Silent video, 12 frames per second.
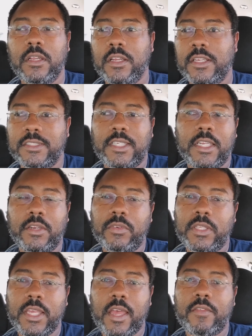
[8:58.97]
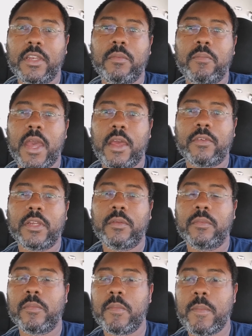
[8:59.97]
because they didn't really have any
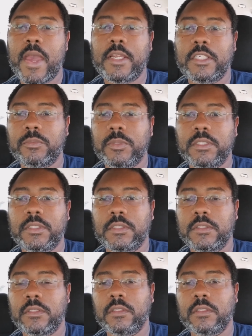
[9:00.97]
battery management,